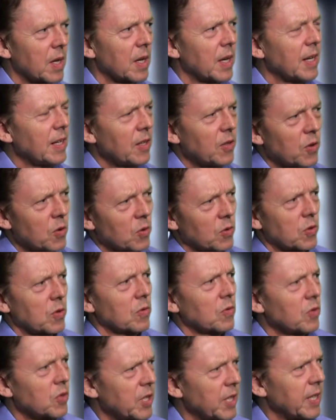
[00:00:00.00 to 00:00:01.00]
Any thoughts
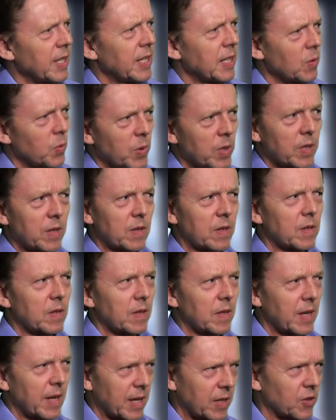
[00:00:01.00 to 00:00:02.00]
on dealing with
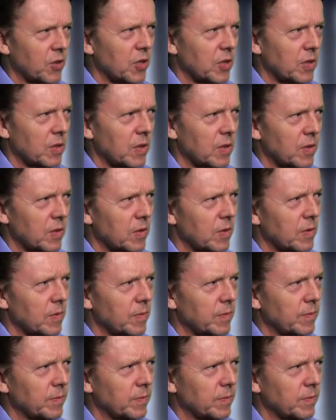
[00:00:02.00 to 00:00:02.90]
anxiousness?